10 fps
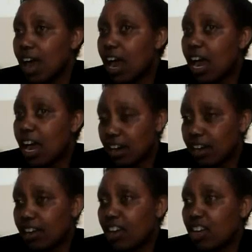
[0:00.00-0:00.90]

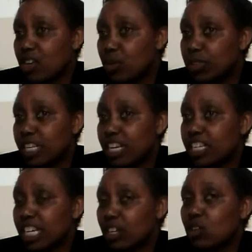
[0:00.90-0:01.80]
are
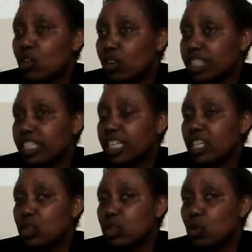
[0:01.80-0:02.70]
using
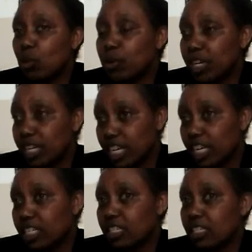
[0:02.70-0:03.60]
technology to
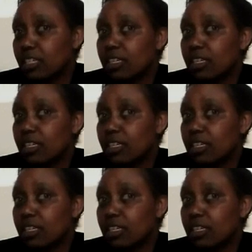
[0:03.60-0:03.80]
communicate